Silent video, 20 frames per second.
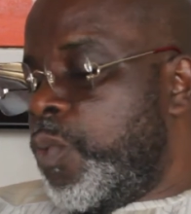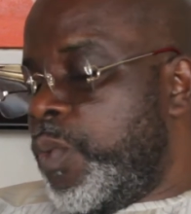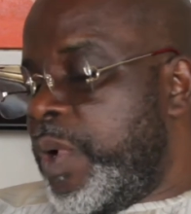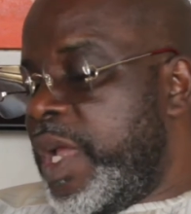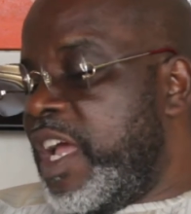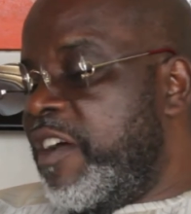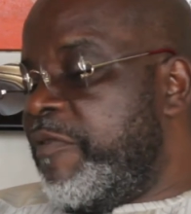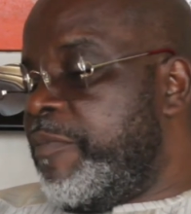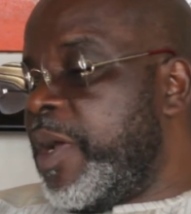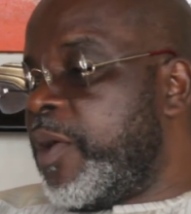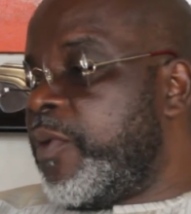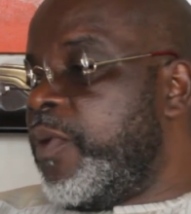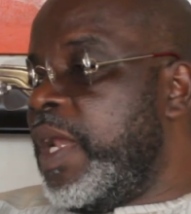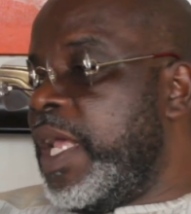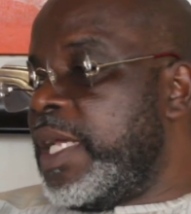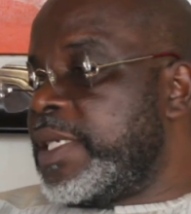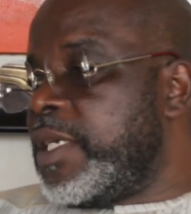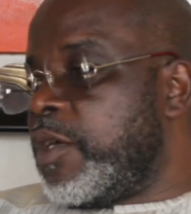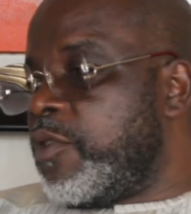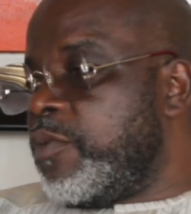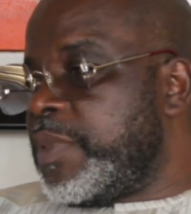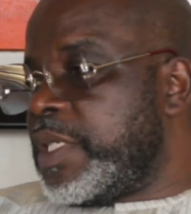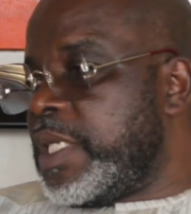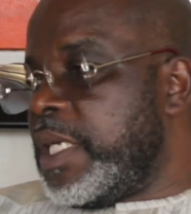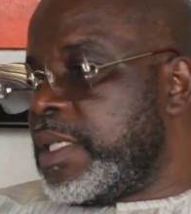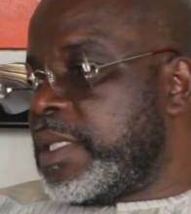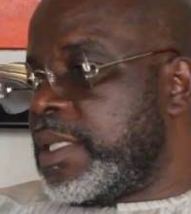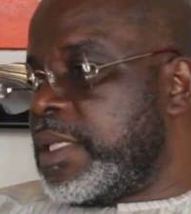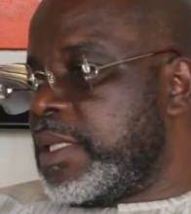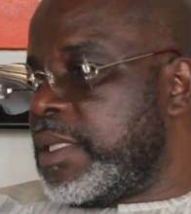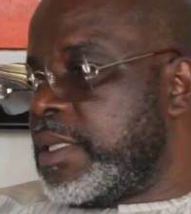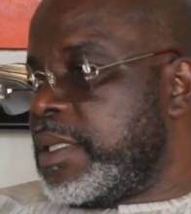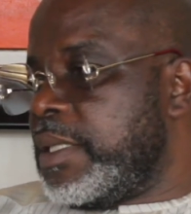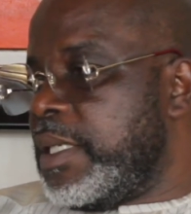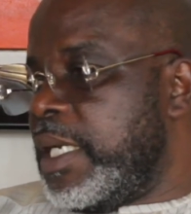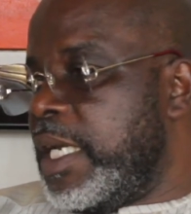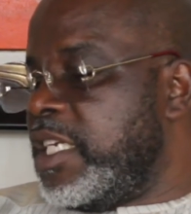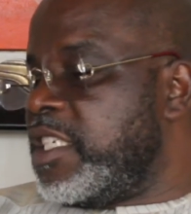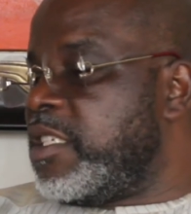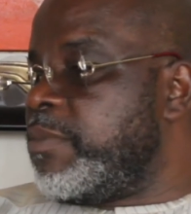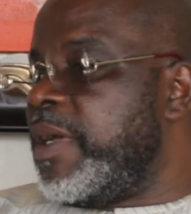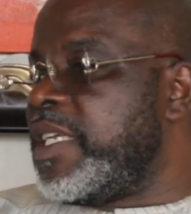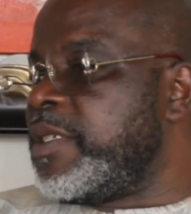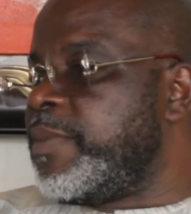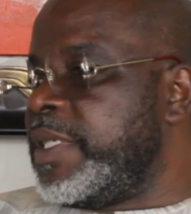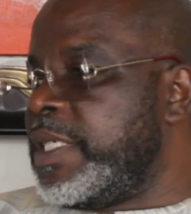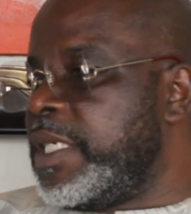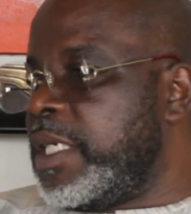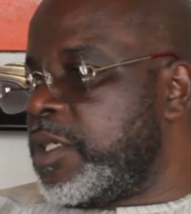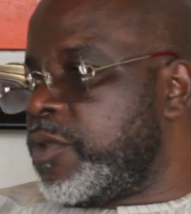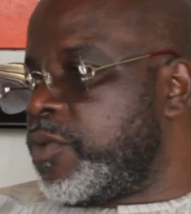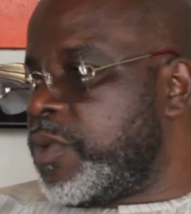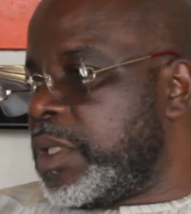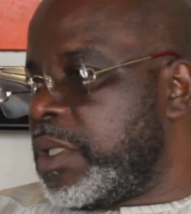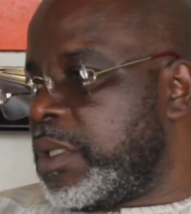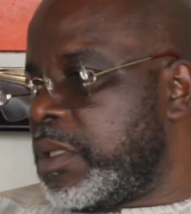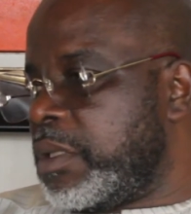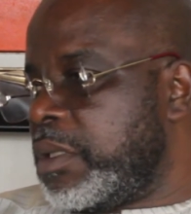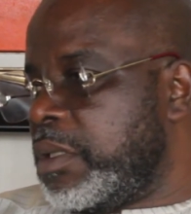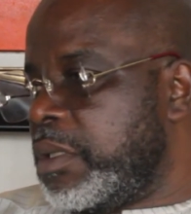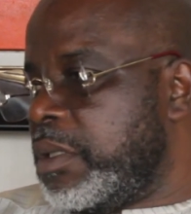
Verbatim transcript: We have peculiar circumstances, and it must be dealt with.